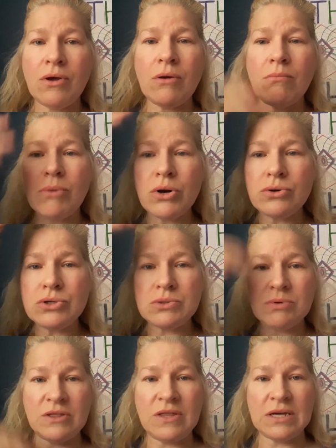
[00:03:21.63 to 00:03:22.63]
merged
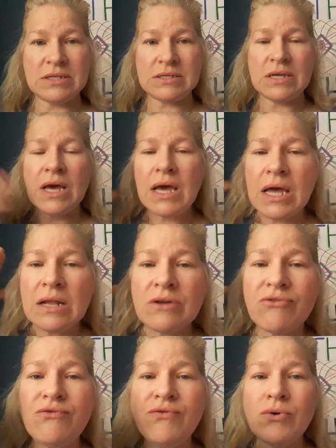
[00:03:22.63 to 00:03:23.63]
with this, in the
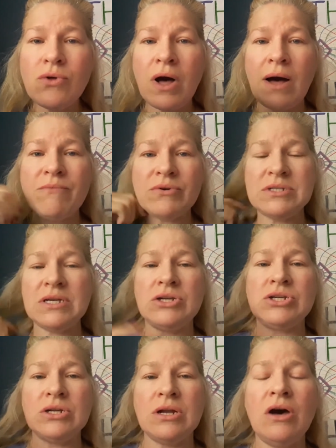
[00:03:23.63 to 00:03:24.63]
full
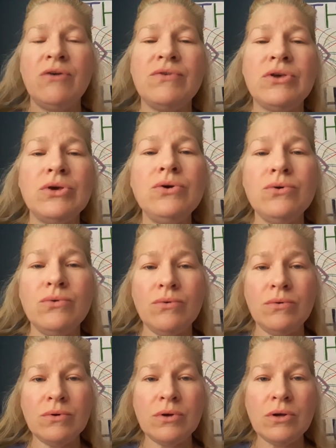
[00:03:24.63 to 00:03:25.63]
conversation of you
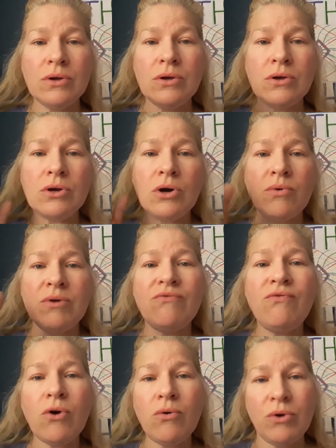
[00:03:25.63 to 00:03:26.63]
going
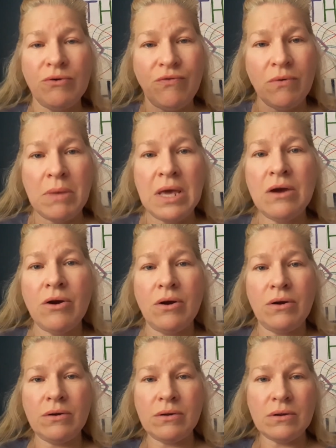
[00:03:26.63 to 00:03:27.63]
forward from
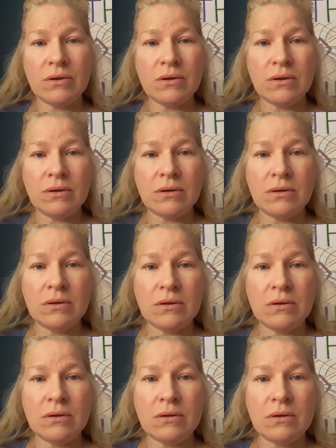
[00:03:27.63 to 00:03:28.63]
here.
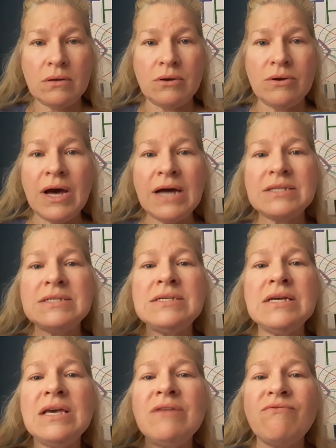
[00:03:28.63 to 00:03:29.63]
You're not
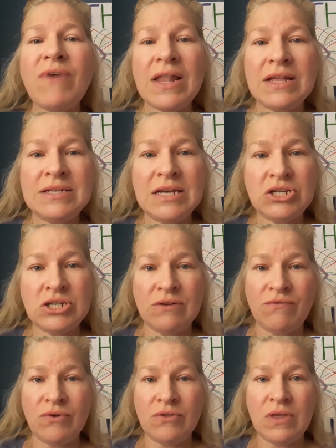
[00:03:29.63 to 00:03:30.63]
seeking validation
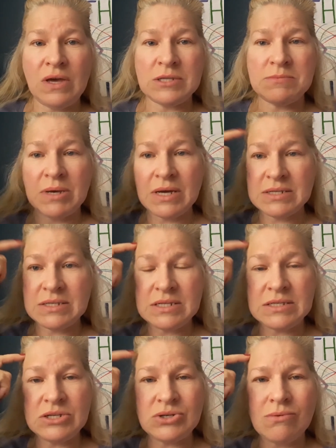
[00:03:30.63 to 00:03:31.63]
for things, because
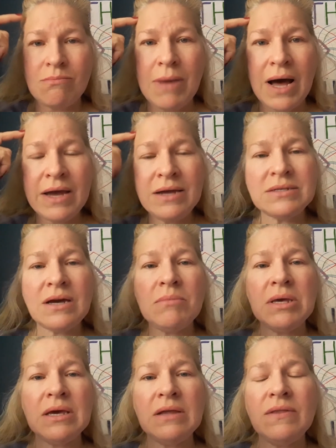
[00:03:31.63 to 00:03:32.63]
this is your mind
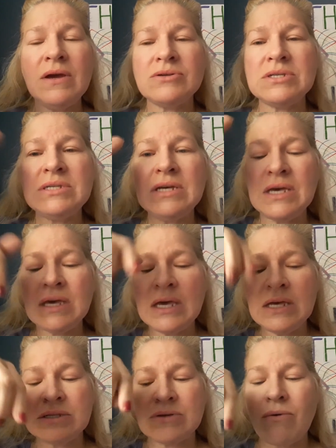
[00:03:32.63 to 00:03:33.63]
coming in there seeking
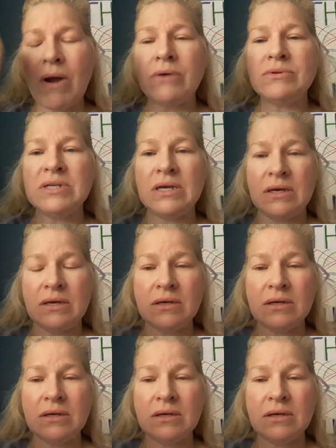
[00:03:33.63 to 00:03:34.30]
its grounding.